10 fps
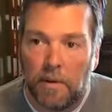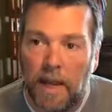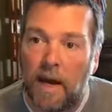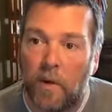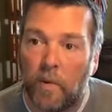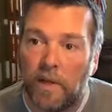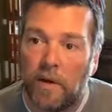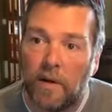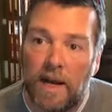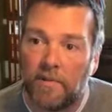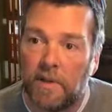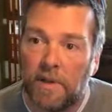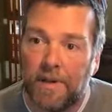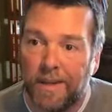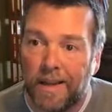now we don't have to
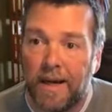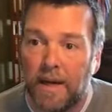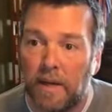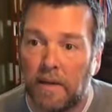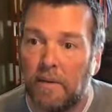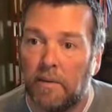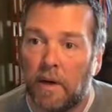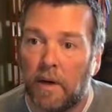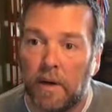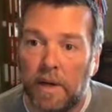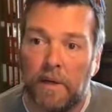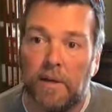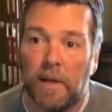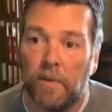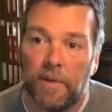align our end
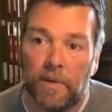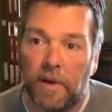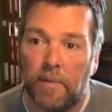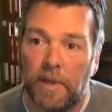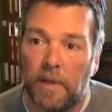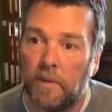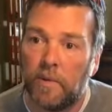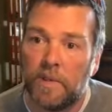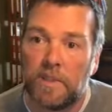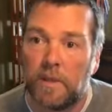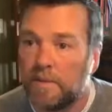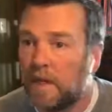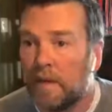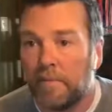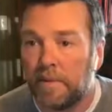date with the company with some
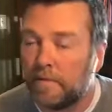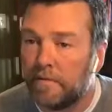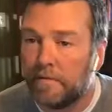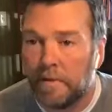type of,